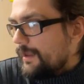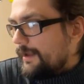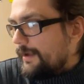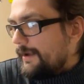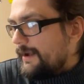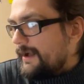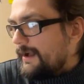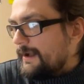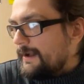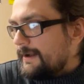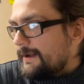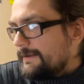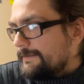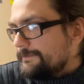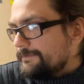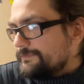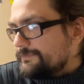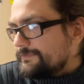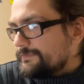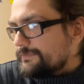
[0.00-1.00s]

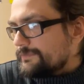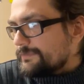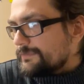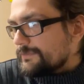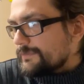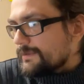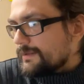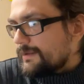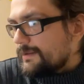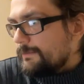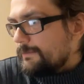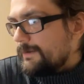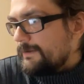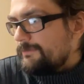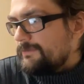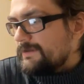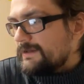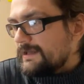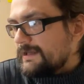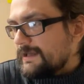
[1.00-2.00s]
If
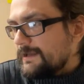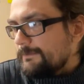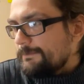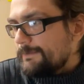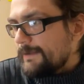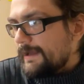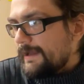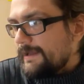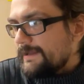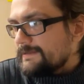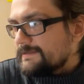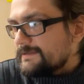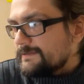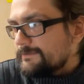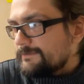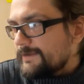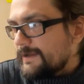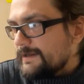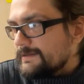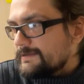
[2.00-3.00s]
you can get past the
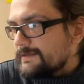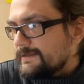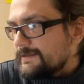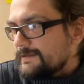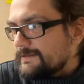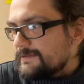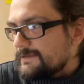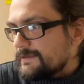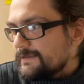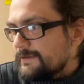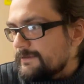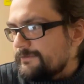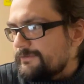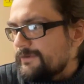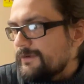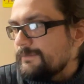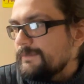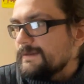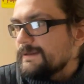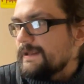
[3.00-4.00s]
fact that it's a little
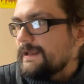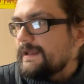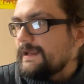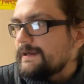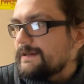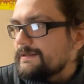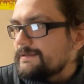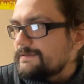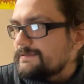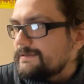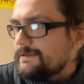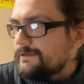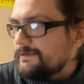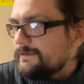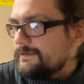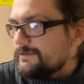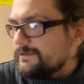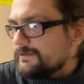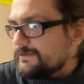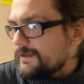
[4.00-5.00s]
formulaic, it's still
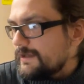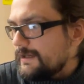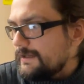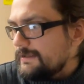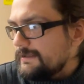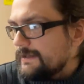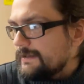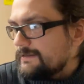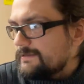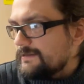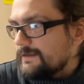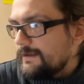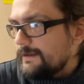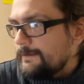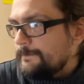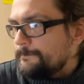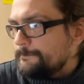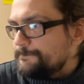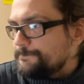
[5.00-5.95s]
entertaining, I'd say.